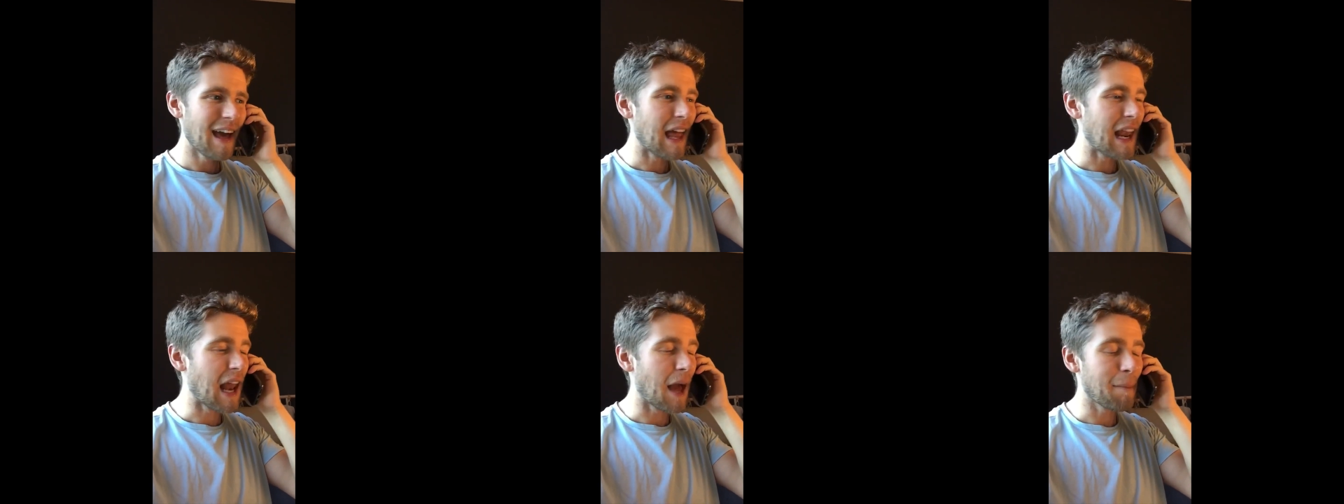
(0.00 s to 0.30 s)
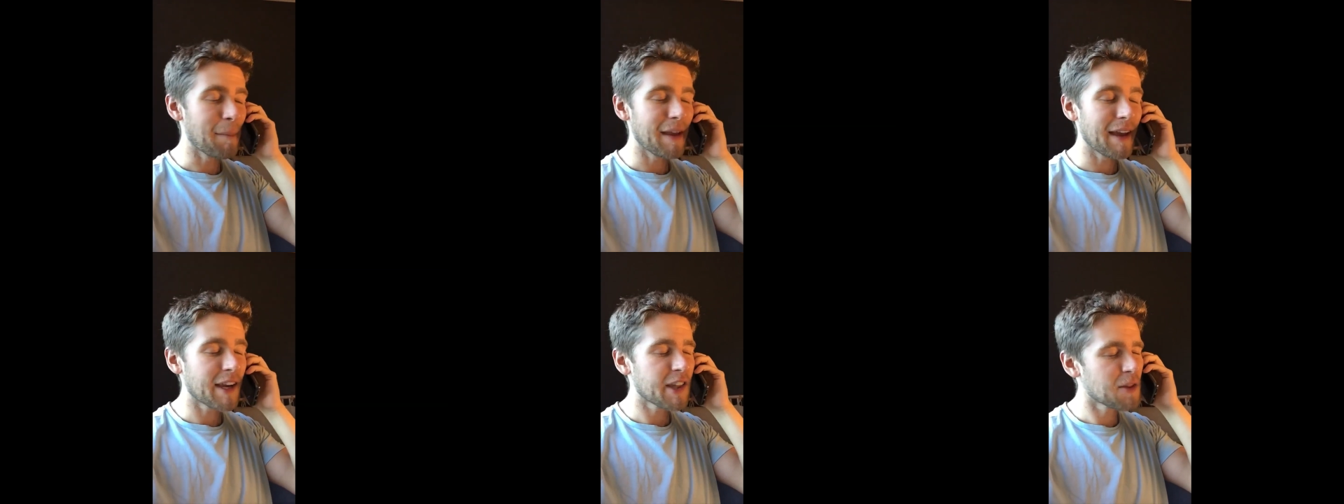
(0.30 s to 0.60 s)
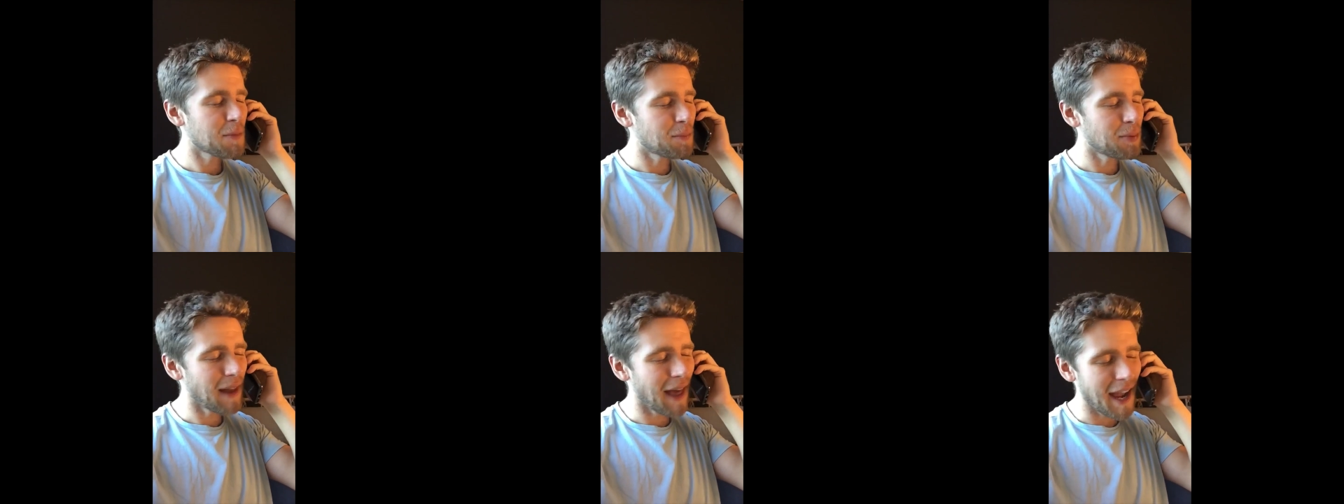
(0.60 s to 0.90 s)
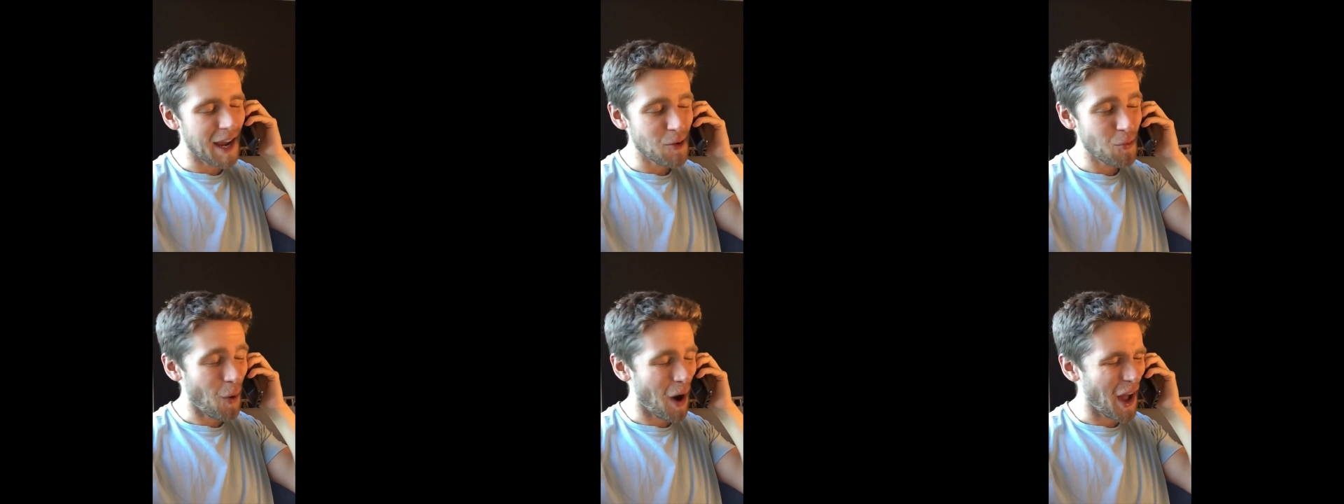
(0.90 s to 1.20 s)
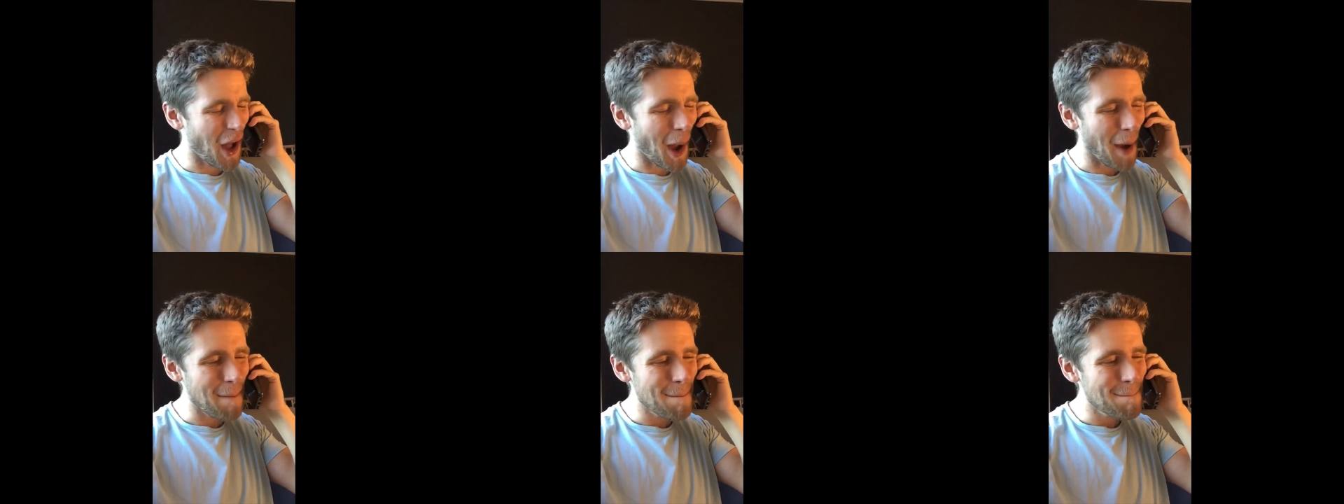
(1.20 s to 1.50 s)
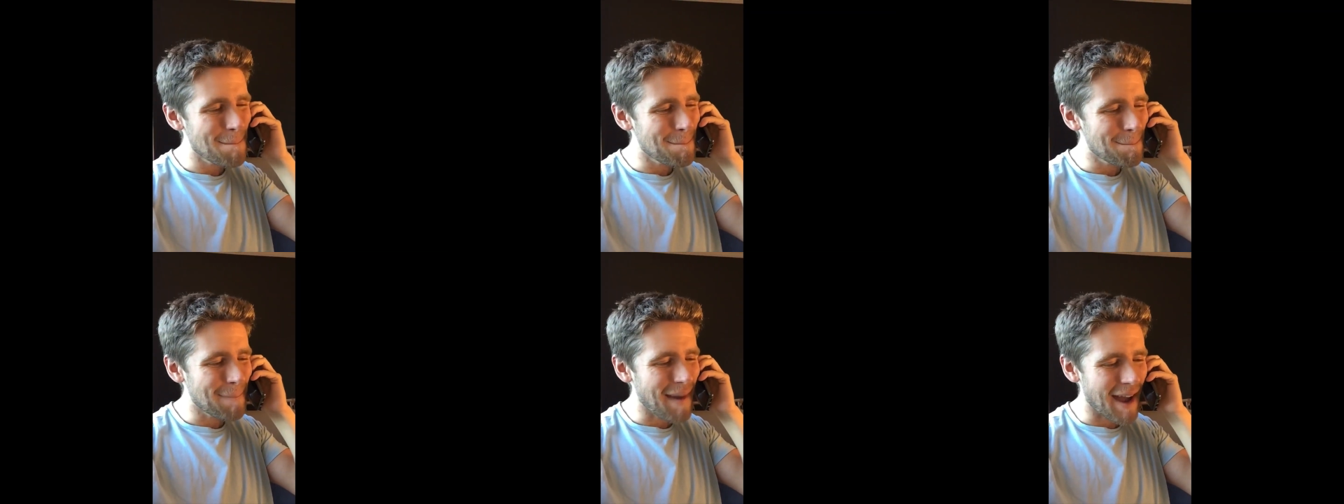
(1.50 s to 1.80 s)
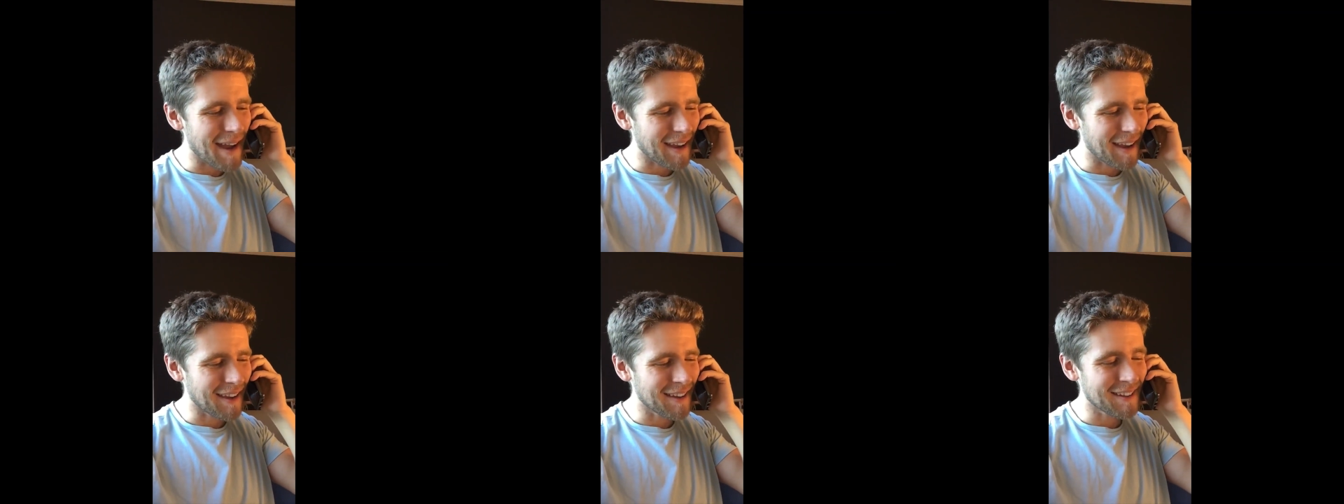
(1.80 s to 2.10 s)
Let me explain why I'm
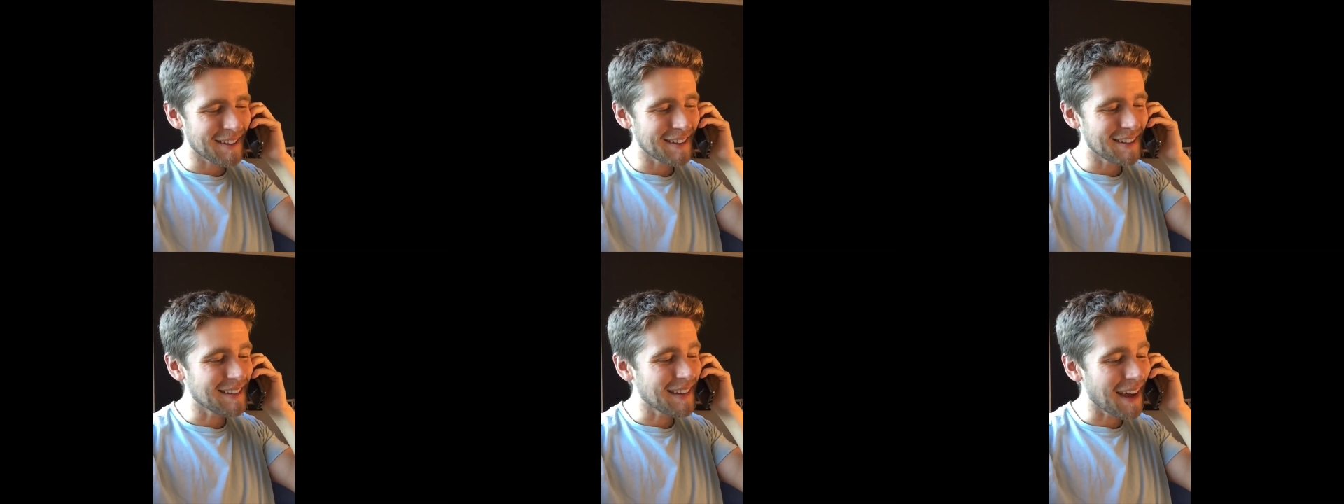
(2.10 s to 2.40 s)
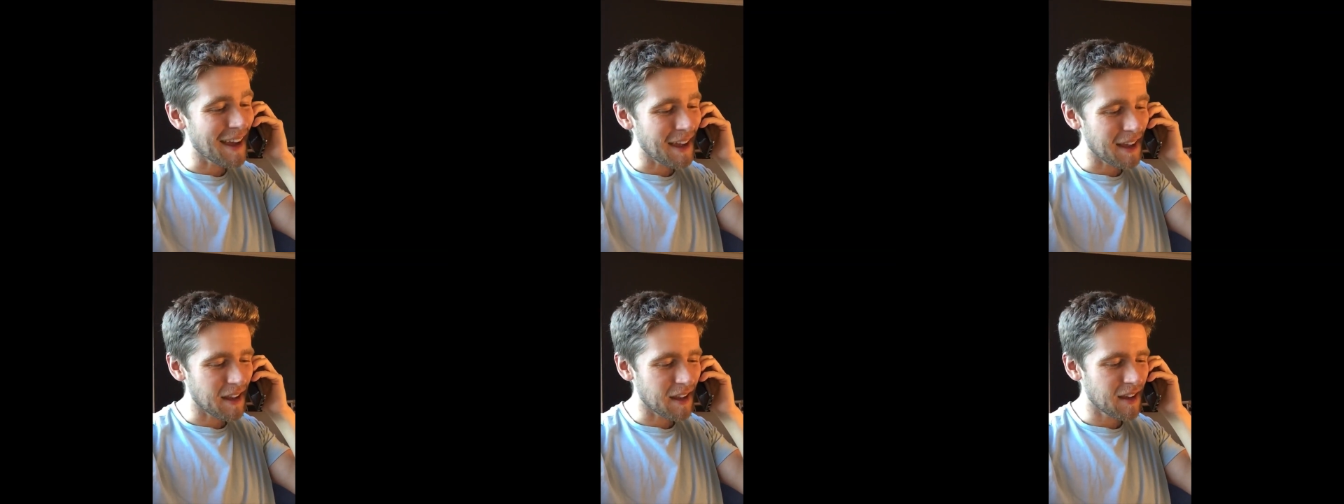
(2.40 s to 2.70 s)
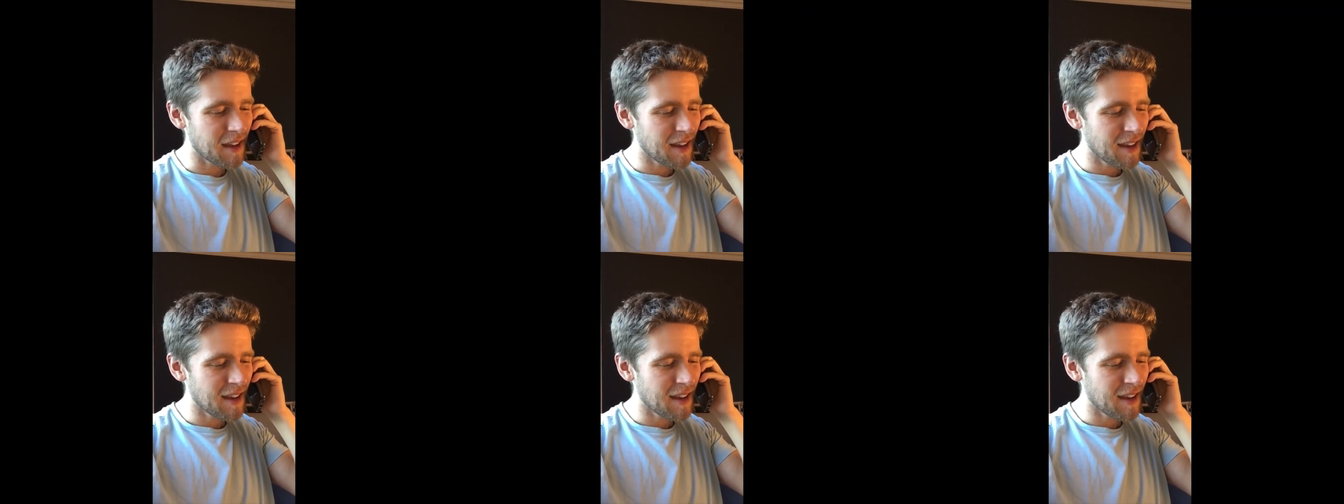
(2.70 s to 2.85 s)
begging today.